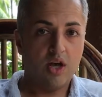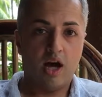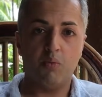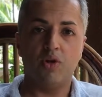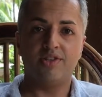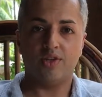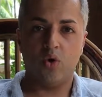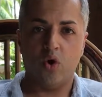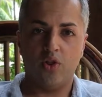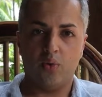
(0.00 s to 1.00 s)
I'm willing to
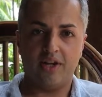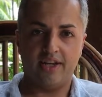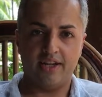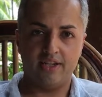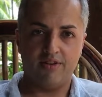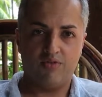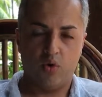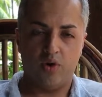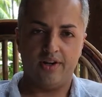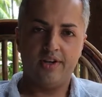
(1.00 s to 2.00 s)
go all the way to India
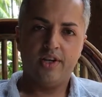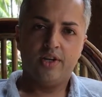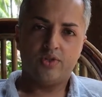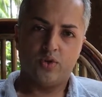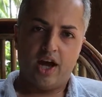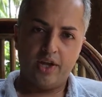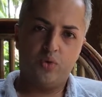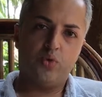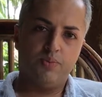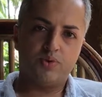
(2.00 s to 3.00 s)
for it. So at
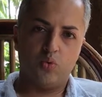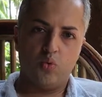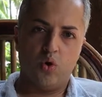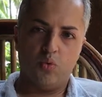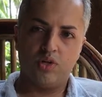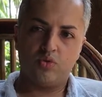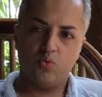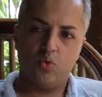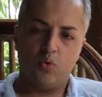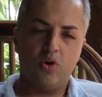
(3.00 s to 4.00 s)
Ayurooms,
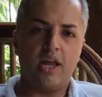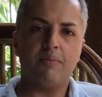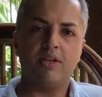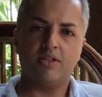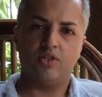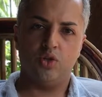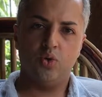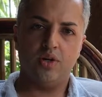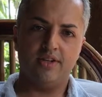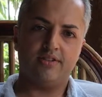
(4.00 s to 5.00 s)
what we're aiming to
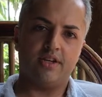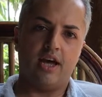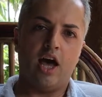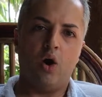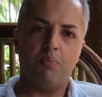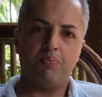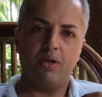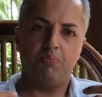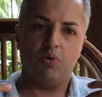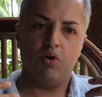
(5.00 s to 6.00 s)
do is to help
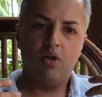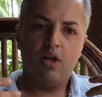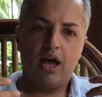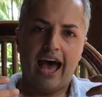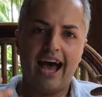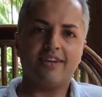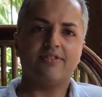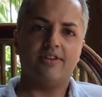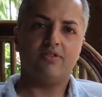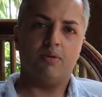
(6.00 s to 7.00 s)
people
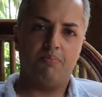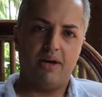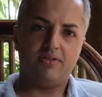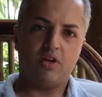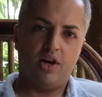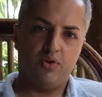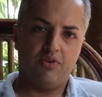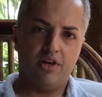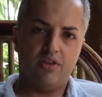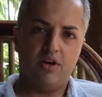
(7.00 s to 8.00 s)
access the best
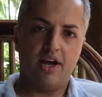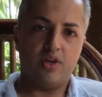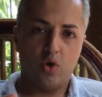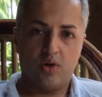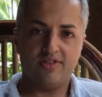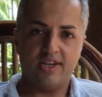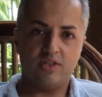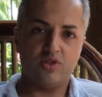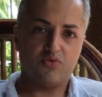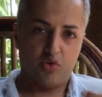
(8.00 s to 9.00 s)
Ayurveda and yoga
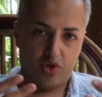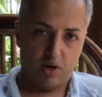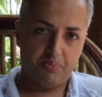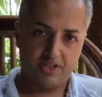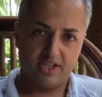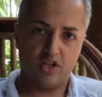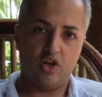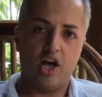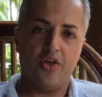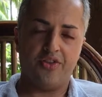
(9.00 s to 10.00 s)
centers for their
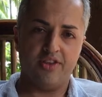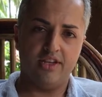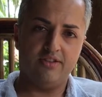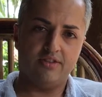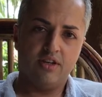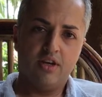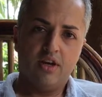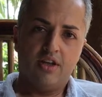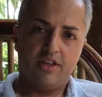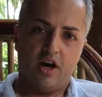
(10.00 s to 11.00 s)
particular health needs.
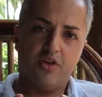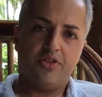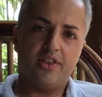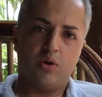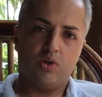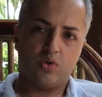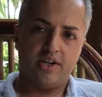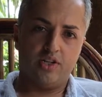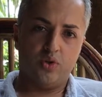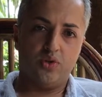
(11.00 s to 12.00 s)
The other thing that we're trying
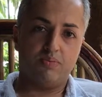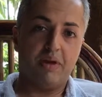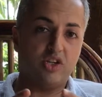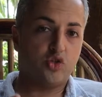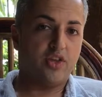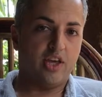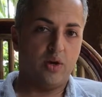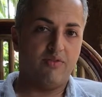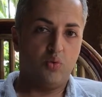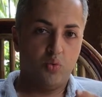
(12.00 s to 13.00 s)
to do is make sure that you
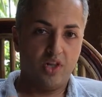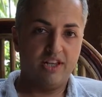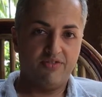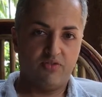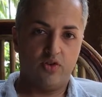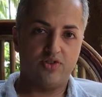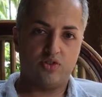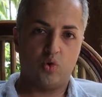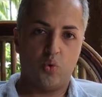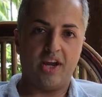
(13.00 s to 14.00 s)
have a really
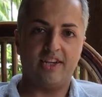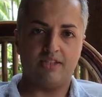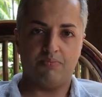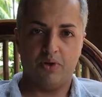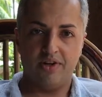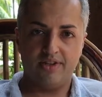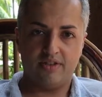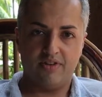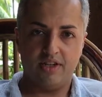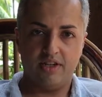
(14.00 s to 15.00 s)
first-grade experience
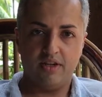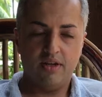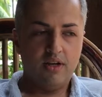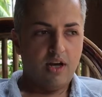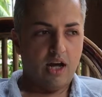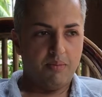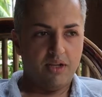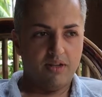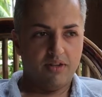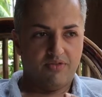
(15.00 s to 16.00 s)
of India.
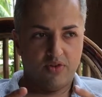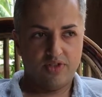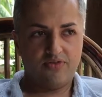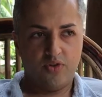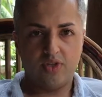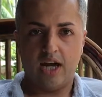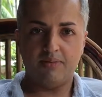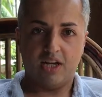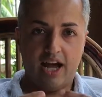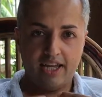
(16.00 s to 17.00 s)
The first few
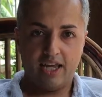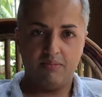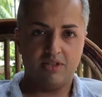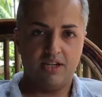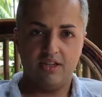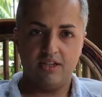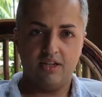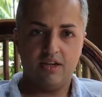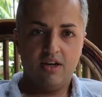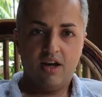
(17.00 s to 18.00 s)
times that I came to
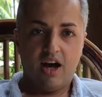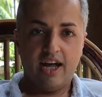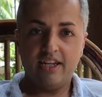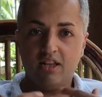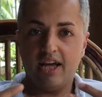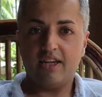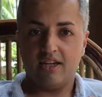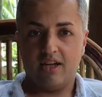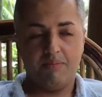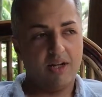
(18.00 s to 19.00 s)
India, I didn't like
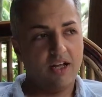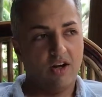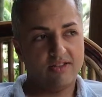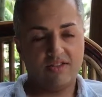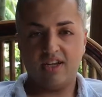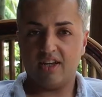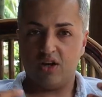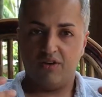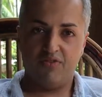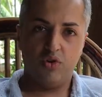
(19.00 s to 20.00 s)
it. I got sick, I
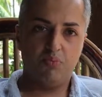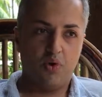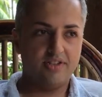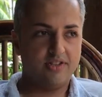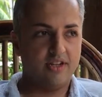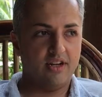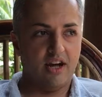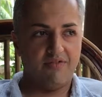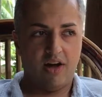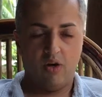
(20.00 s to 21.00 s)
got food poisoning,
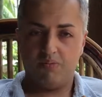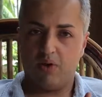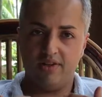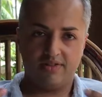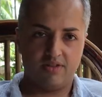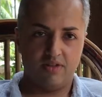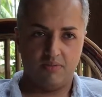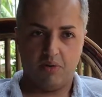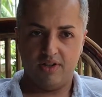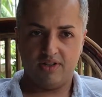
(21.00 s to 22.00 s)
I found parts
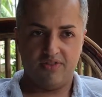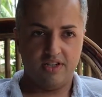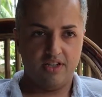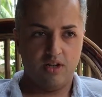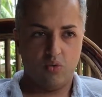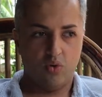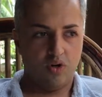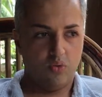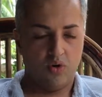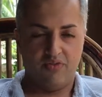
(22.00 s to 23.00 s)
of India
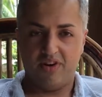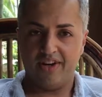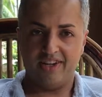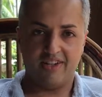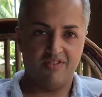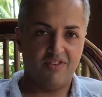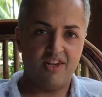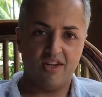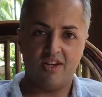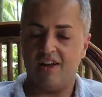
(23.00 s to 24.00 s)
were very
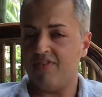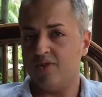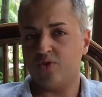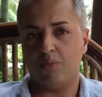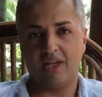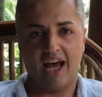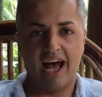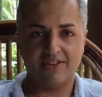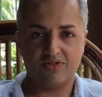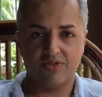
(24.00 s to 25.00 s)
inconvenient, I found so many
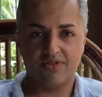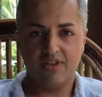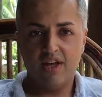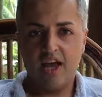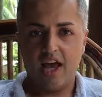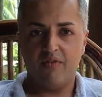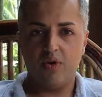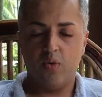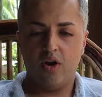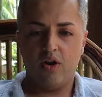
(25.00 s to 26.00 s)
hassles
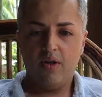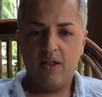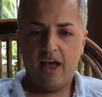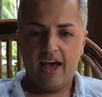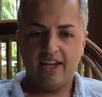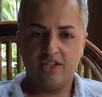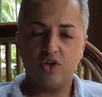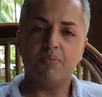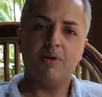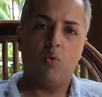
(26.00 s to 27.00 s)
everywhere, and it
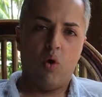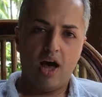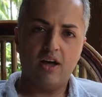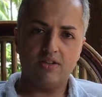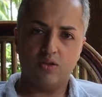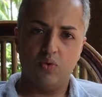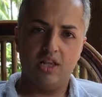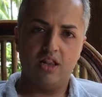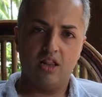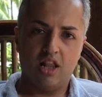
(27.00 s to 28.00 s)
took me a while to
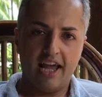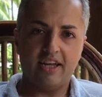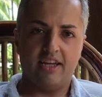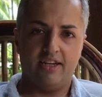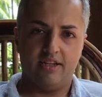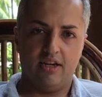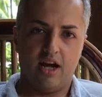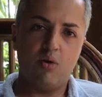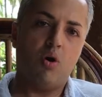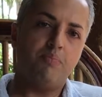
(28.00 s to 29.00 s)
really like India.
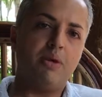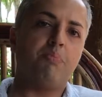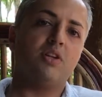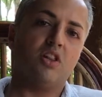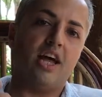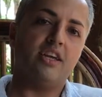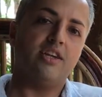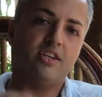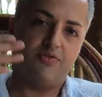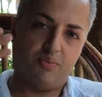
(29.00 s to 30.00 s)
I want people to like
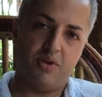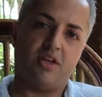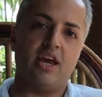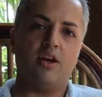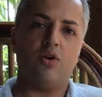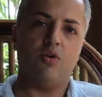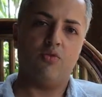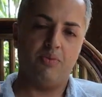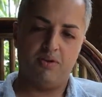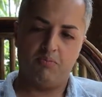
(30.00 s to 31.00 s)
India from the get-go. From the